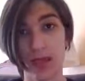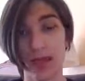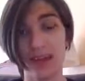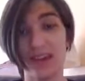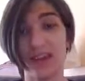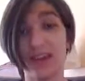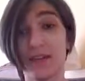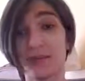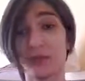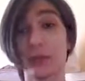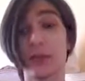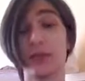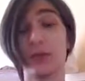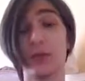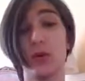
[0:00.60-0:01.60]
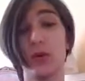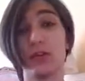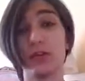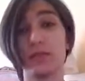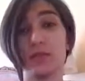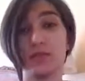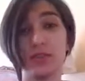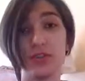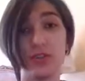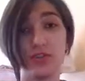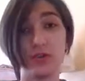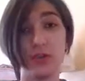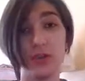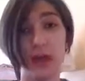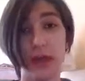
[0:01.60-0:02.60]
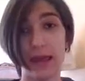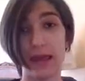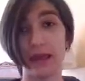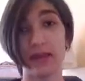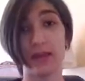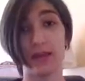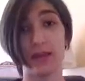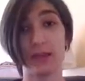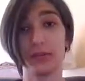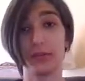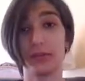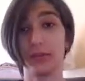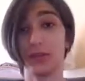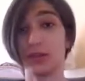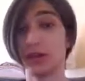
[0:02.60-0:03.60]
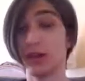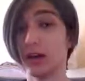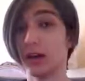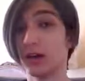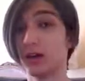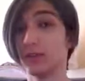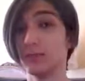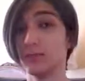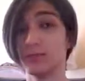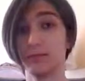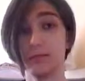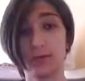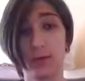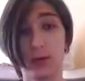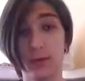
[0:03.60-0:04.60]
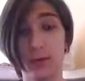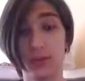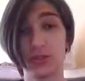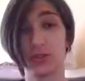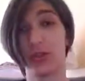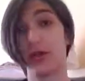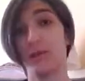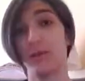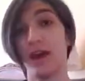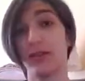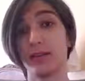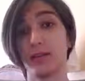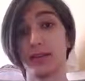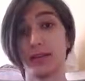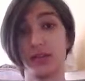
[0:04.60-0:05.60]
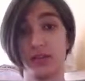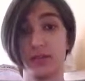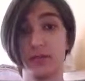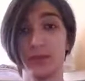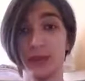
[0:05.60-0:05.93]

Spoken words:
Hey everyone, welcome to another Pokemon Showdown battling session,